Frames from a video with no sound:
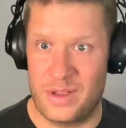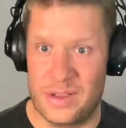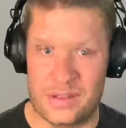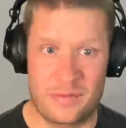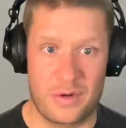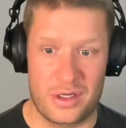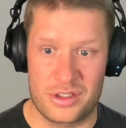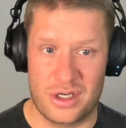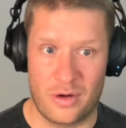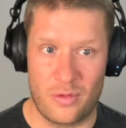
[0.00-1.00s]
and just going to
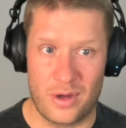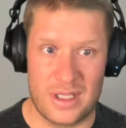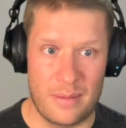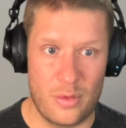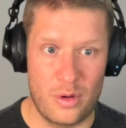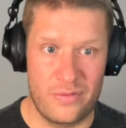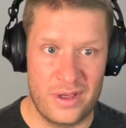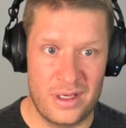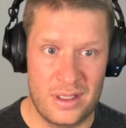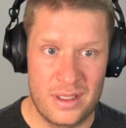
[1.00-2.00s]
share a quick demo of
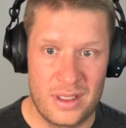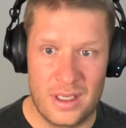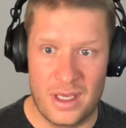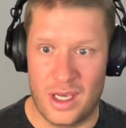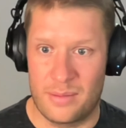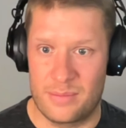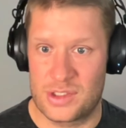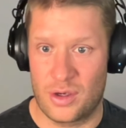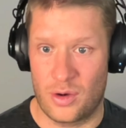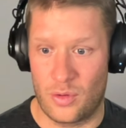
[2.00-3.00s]
it.
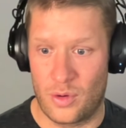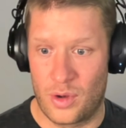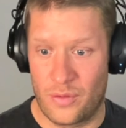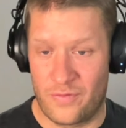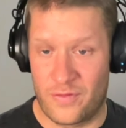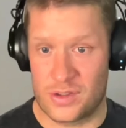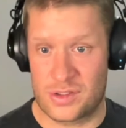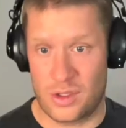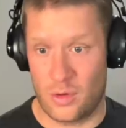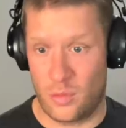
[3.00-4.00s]
So first,
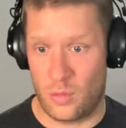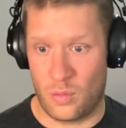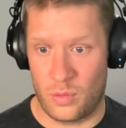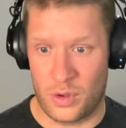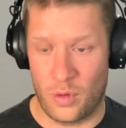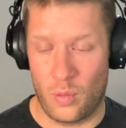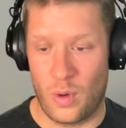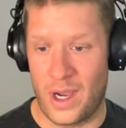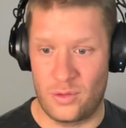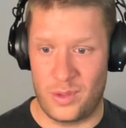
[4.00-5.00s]
though,
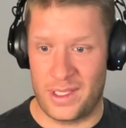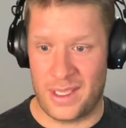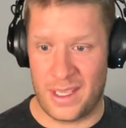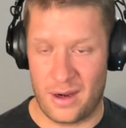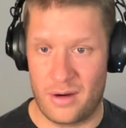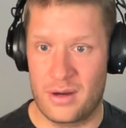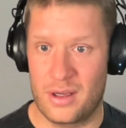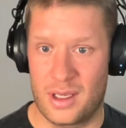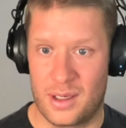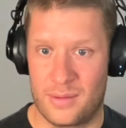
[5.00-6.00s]
why do we care?
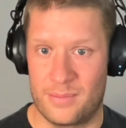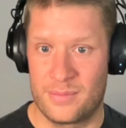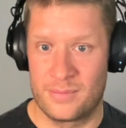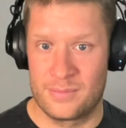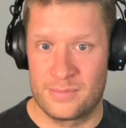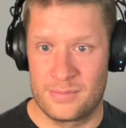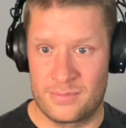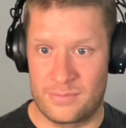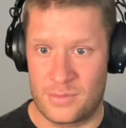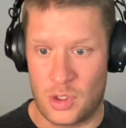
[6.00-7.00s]

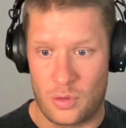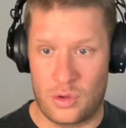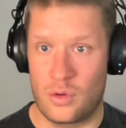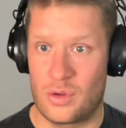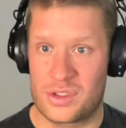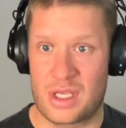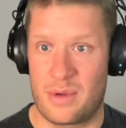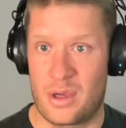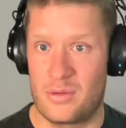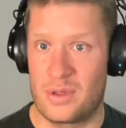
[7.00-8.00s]
Google has come
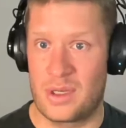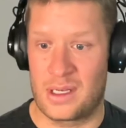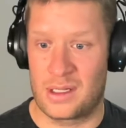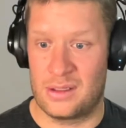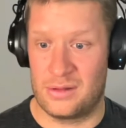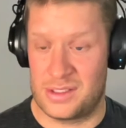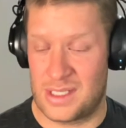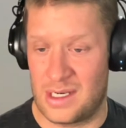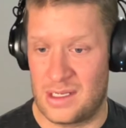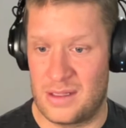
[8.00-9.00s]
out and clearly
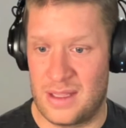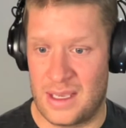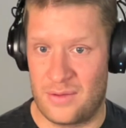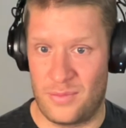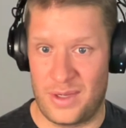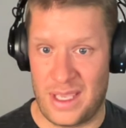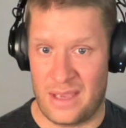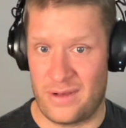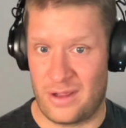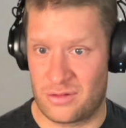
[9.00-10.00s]
stated that we have
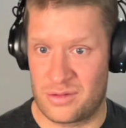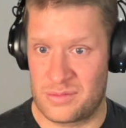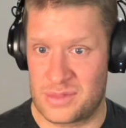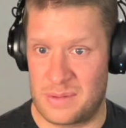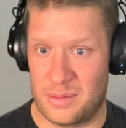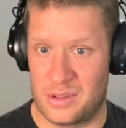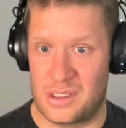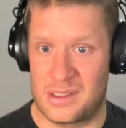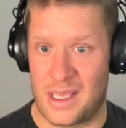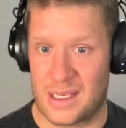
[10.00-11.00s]
algorithms to be able to
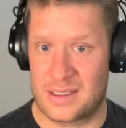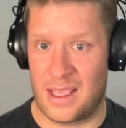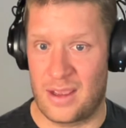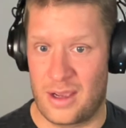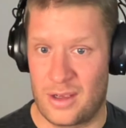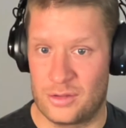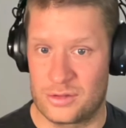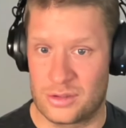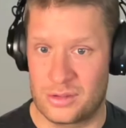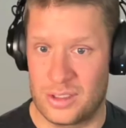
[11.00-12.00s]
detect AI
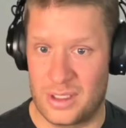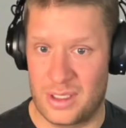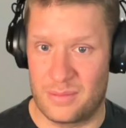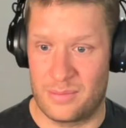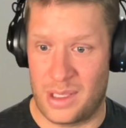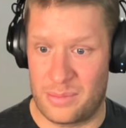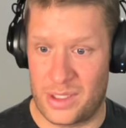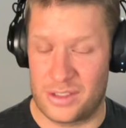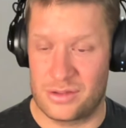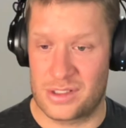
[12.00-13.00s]
altered and
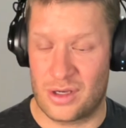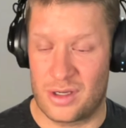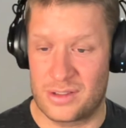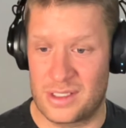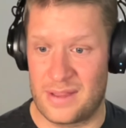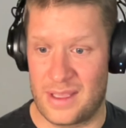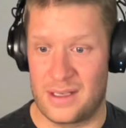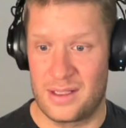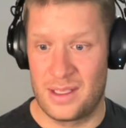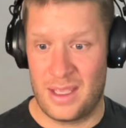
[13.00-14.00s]
plagiarized content. That
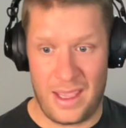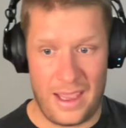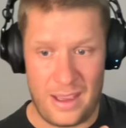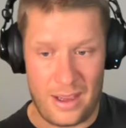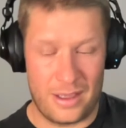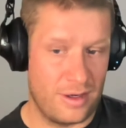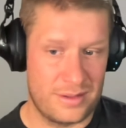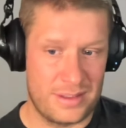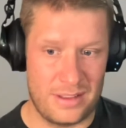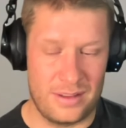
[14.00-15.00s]
AI
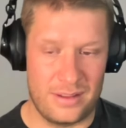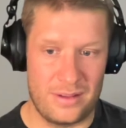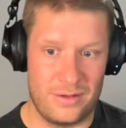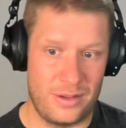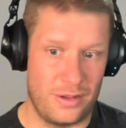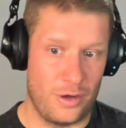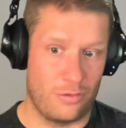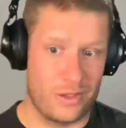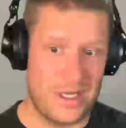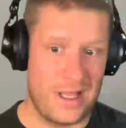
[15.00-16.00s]
content in
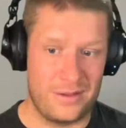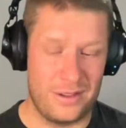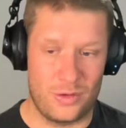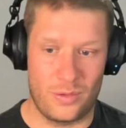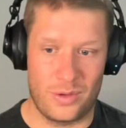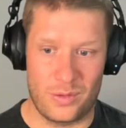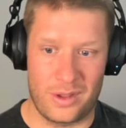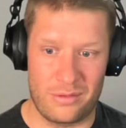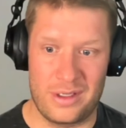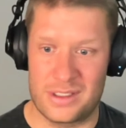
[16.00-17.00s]
originality in
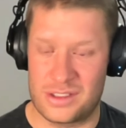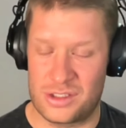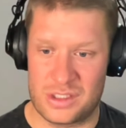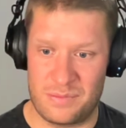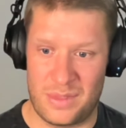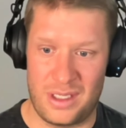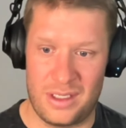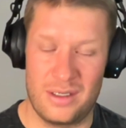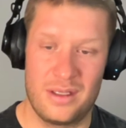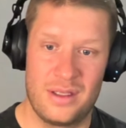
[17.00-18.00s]
2023 doesn't just mean
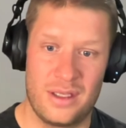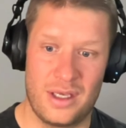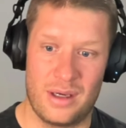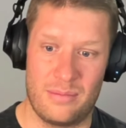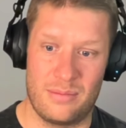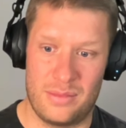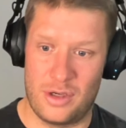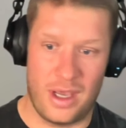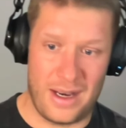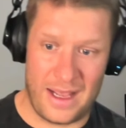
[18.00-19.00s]

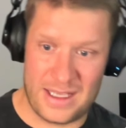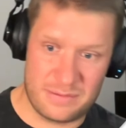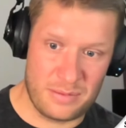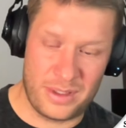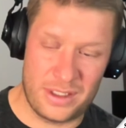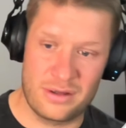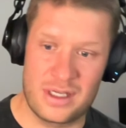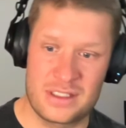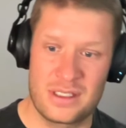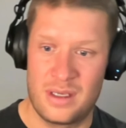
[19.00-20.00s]
it has been
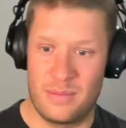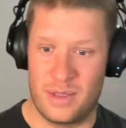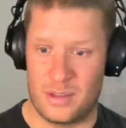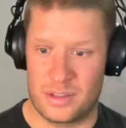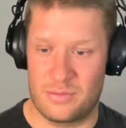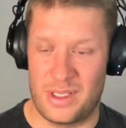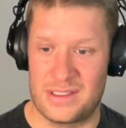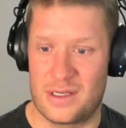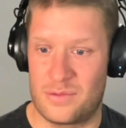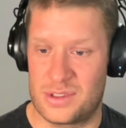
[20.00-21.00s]
plagiarized, but it also means
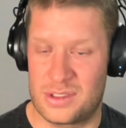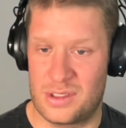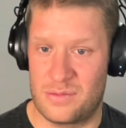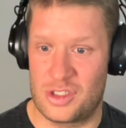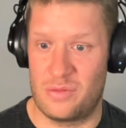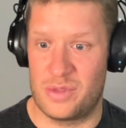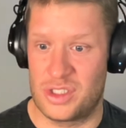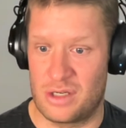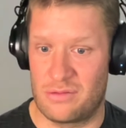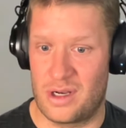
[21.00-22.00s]
that it was human
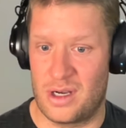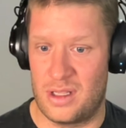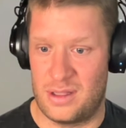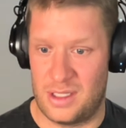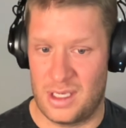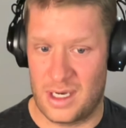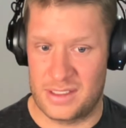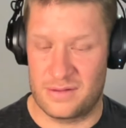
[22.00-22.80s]
generated in the eyes